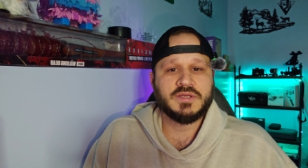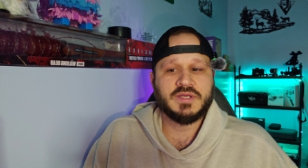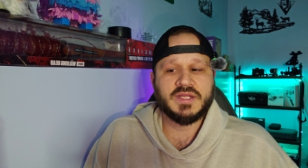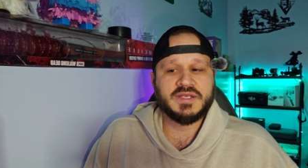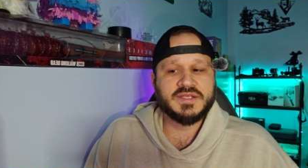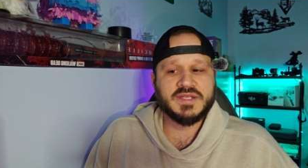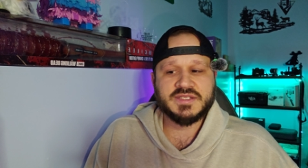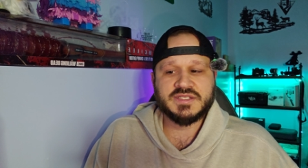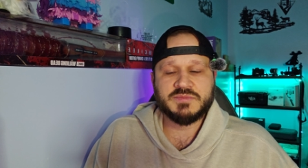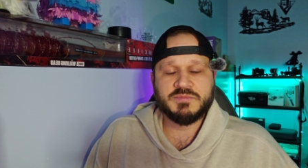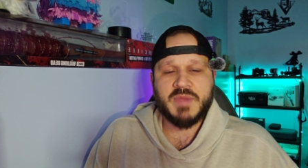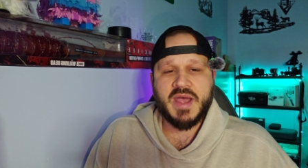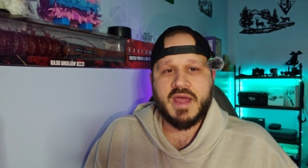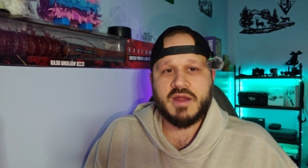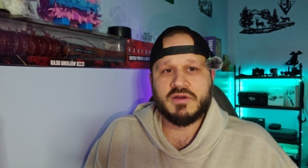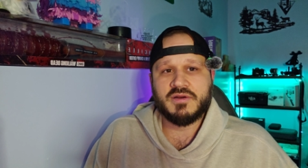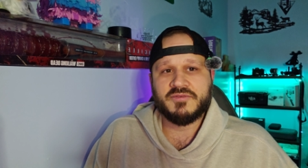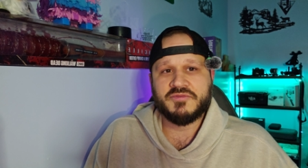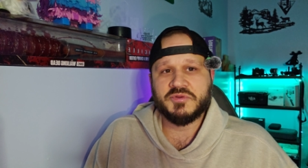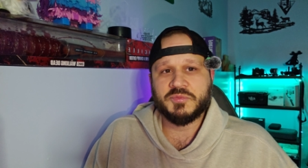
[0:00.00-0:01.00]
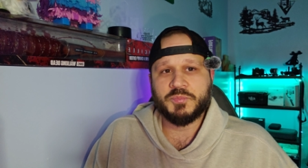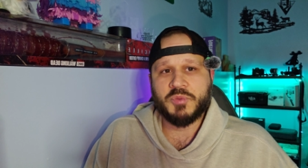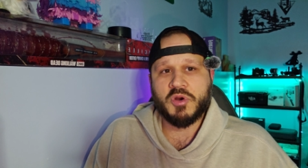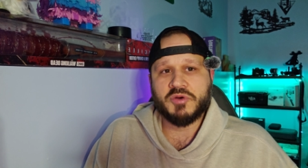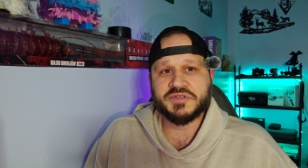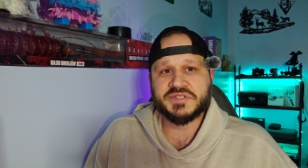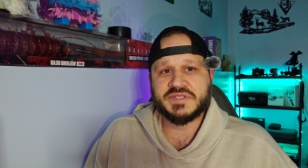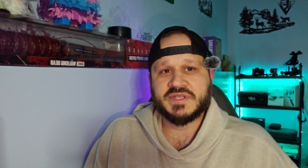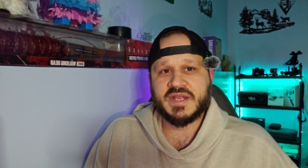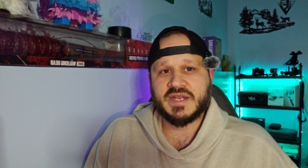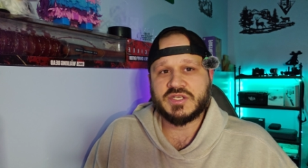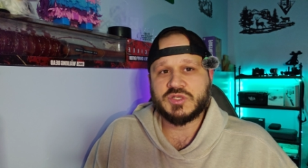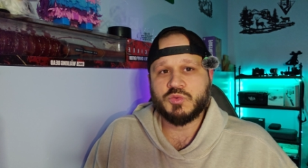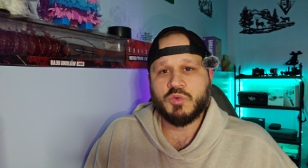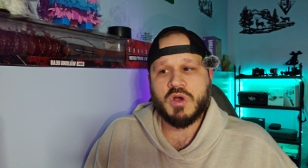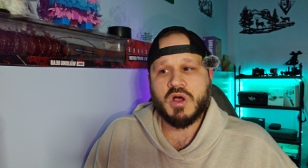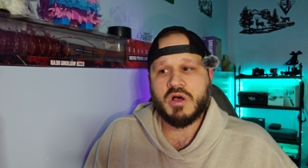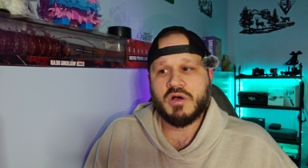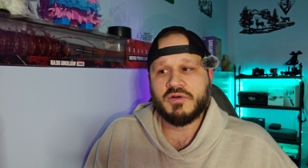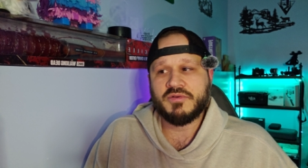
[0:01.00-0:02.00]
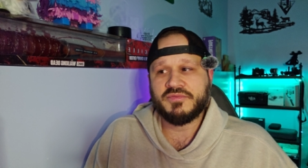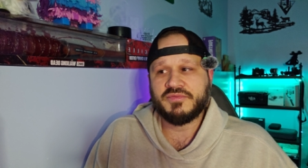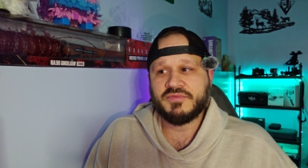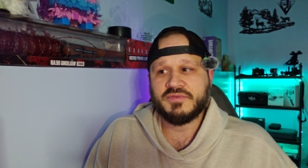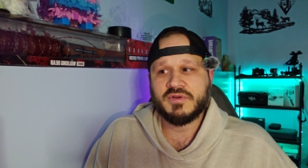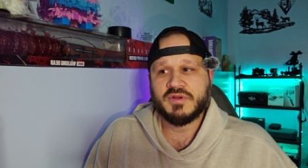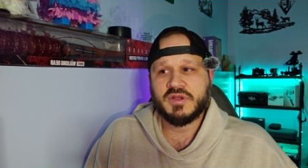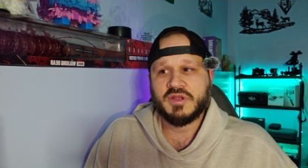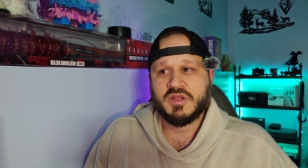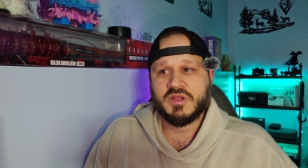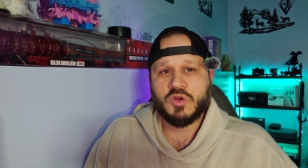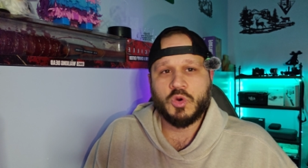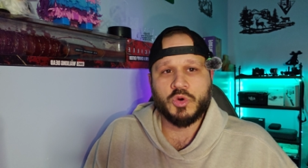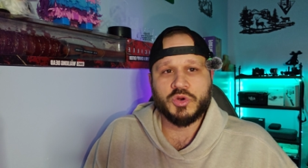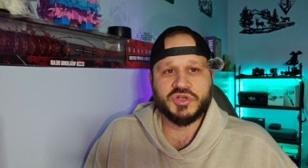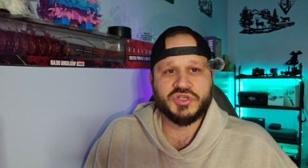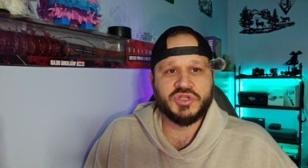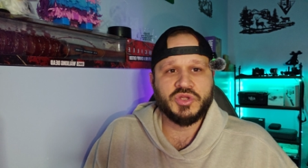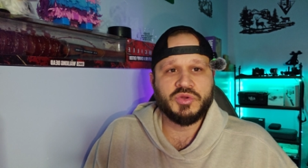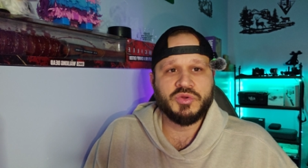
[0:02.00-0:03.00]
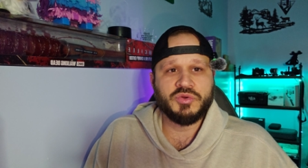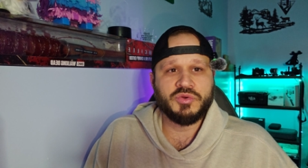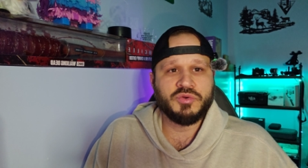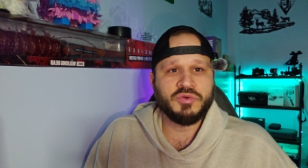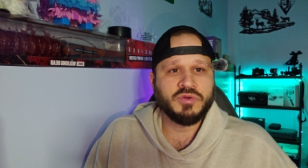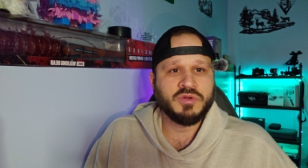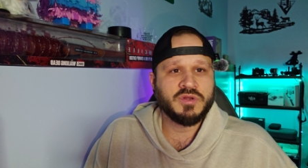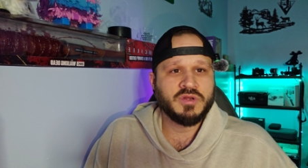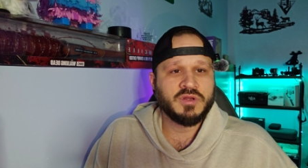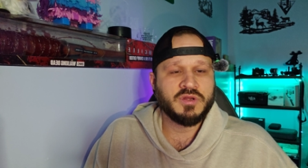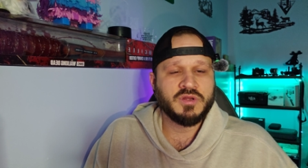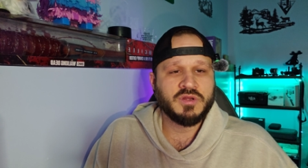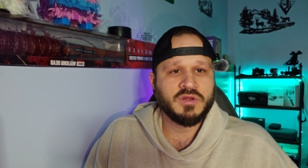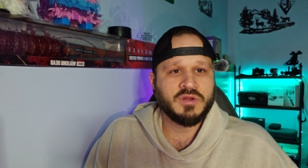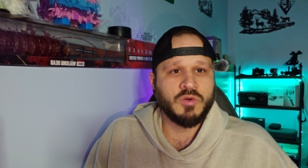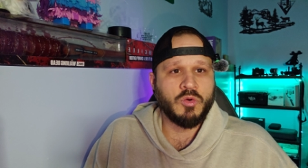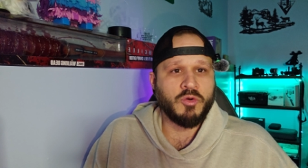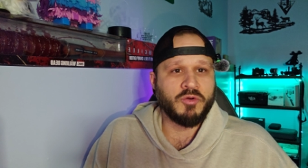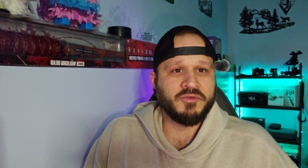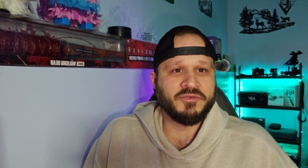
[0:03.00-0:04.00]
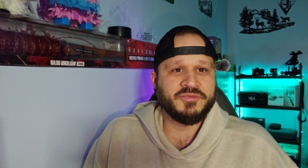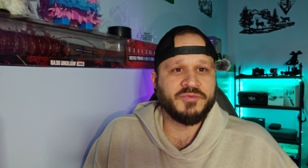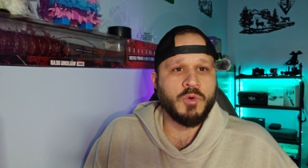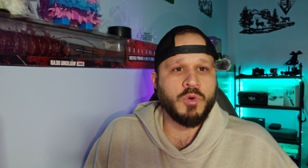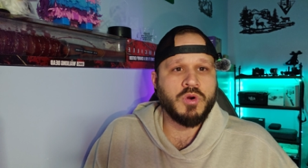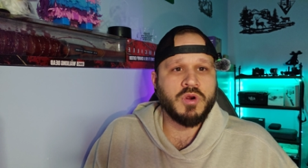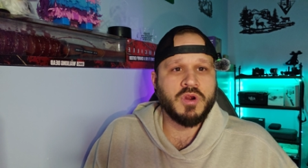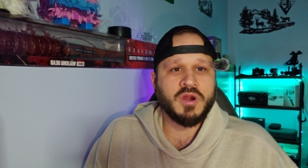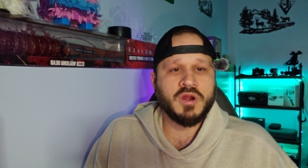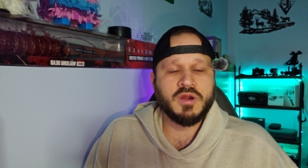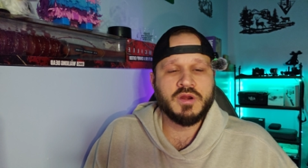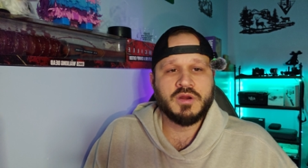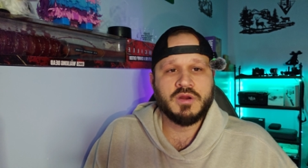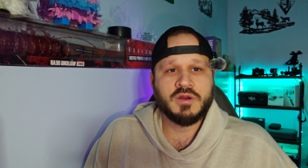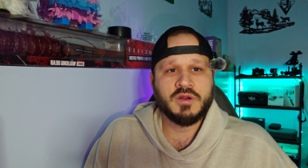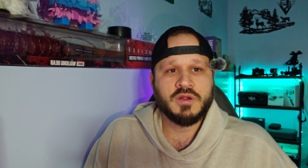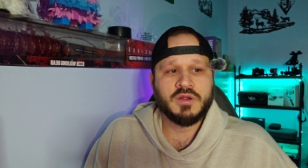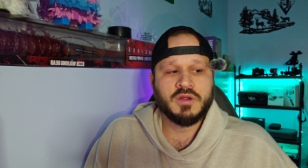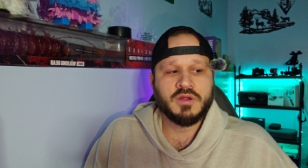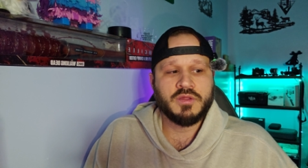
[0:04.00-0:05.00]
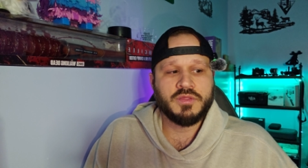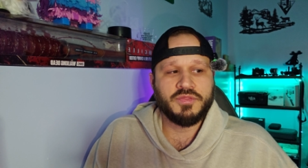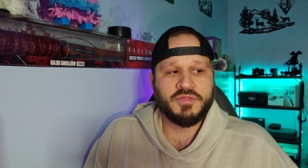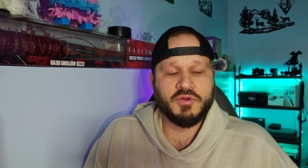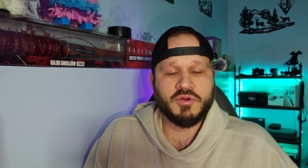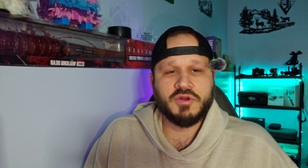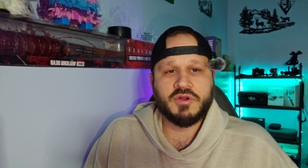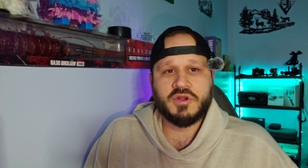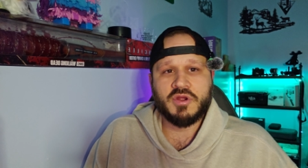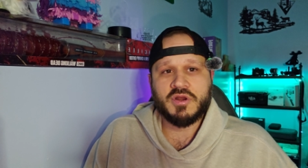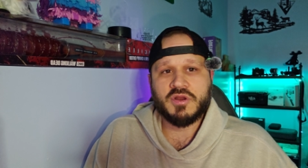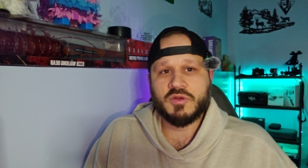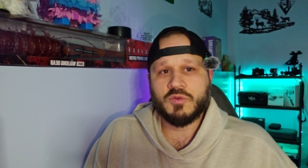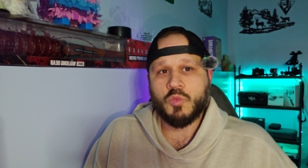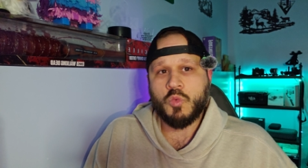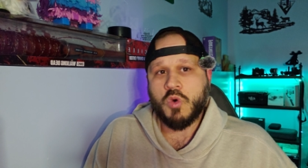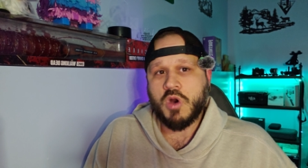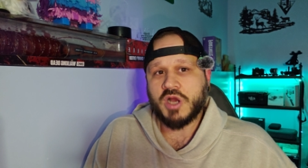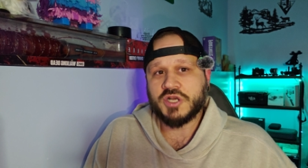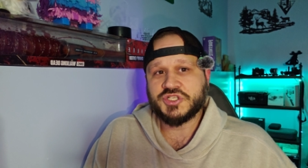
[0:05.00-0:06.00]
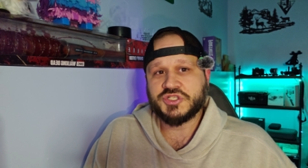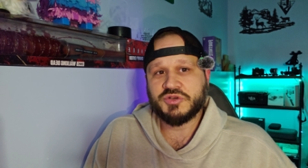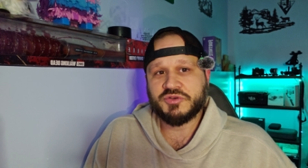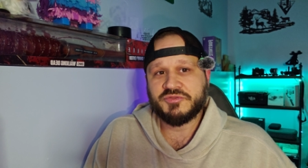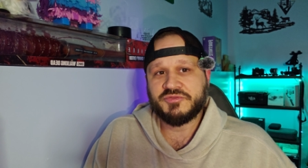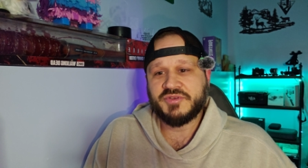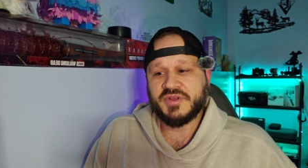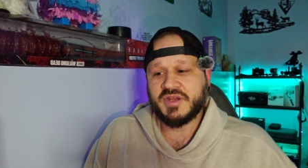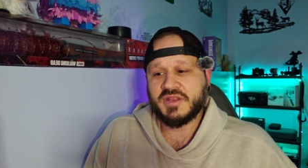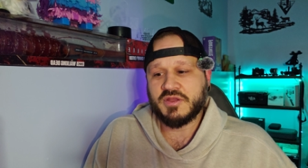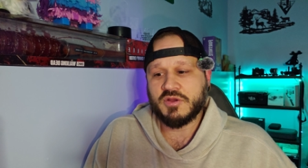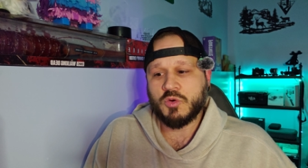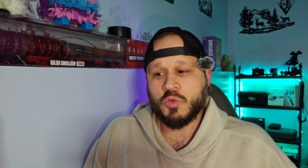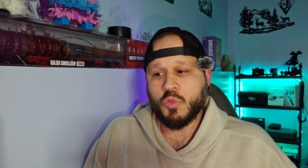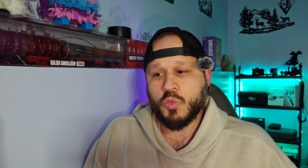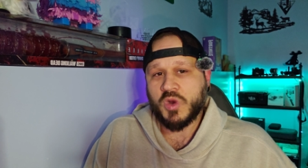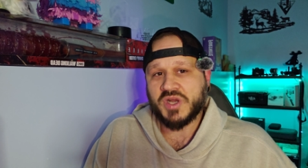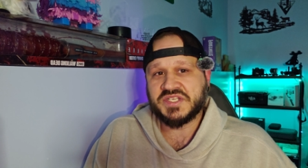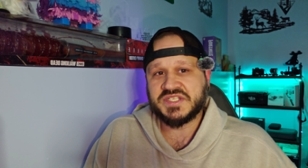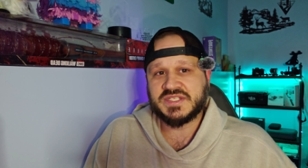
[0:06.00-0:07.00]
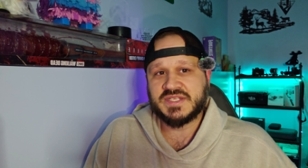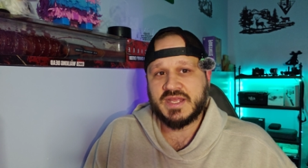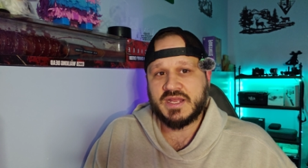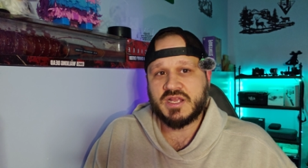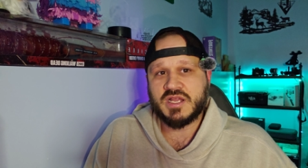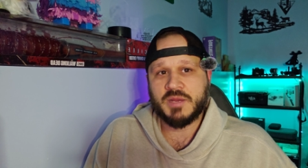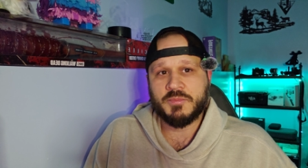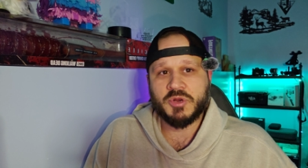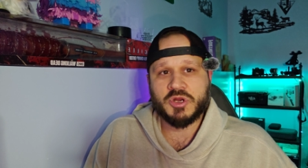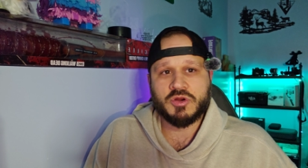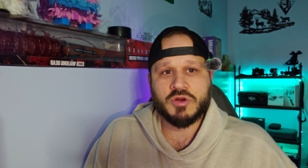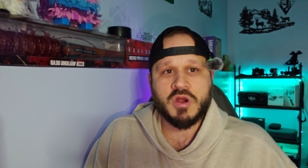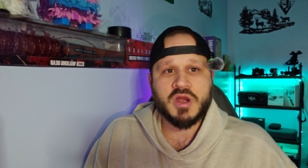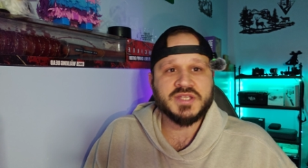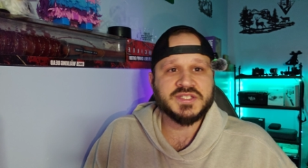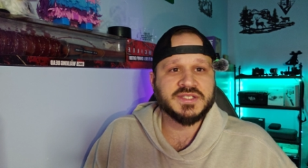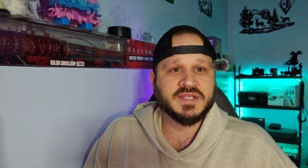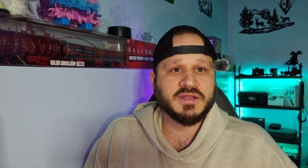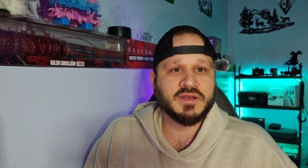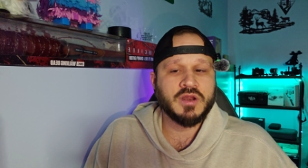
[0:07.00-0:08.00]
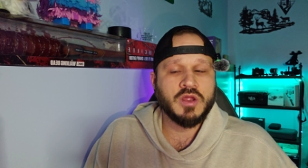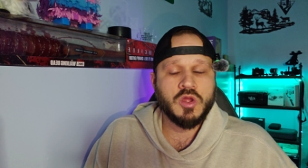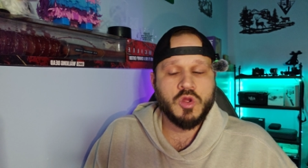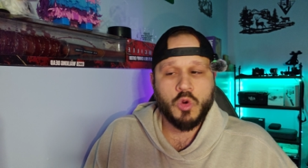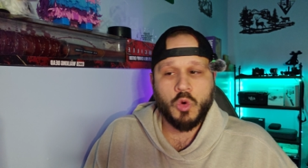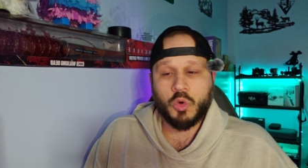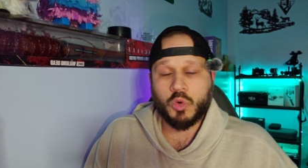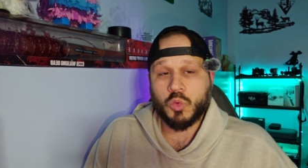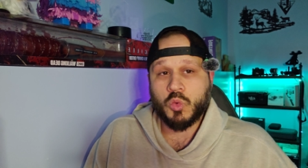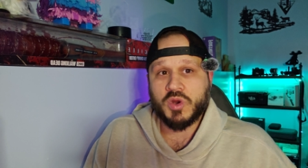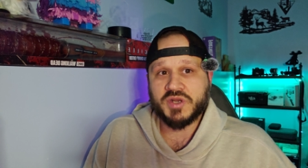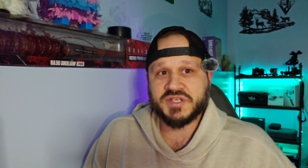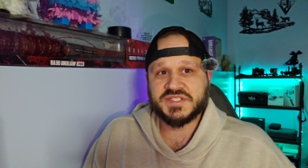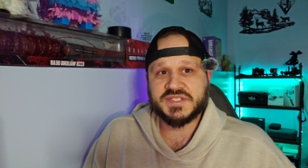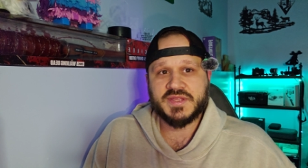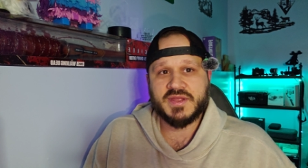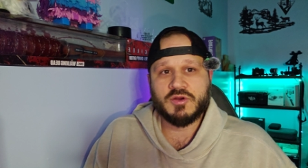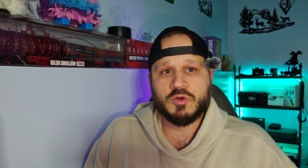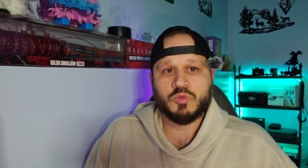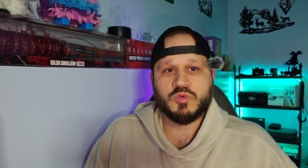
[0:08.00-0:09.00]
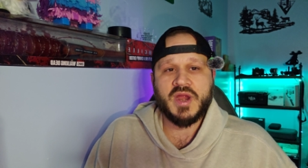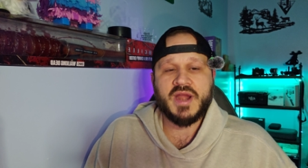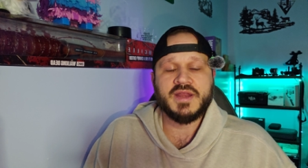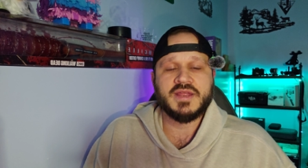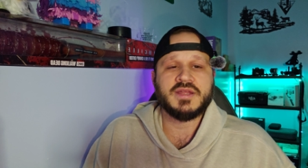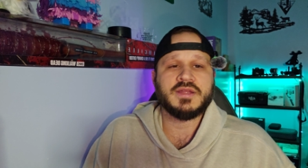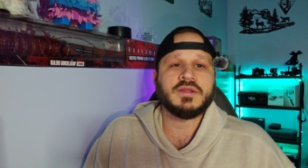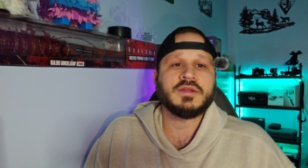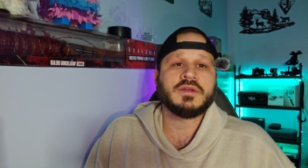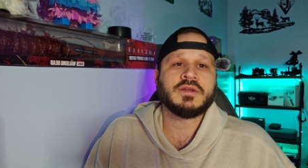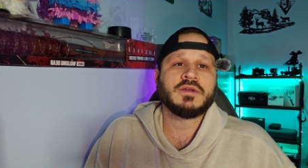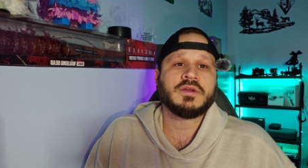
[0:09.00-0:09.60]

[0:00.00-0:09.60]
it doesn't matter if you post at 12 or 2 or 4, they're going to watch your video once they come across it or once they're ready.